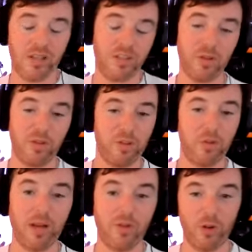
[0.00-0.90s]
example of a
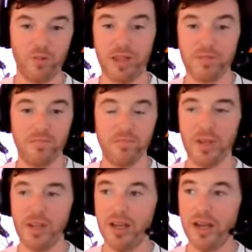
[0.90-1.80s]
platform that
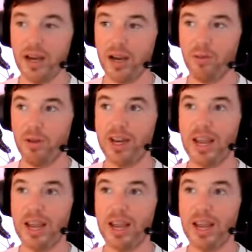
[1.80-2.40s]
right now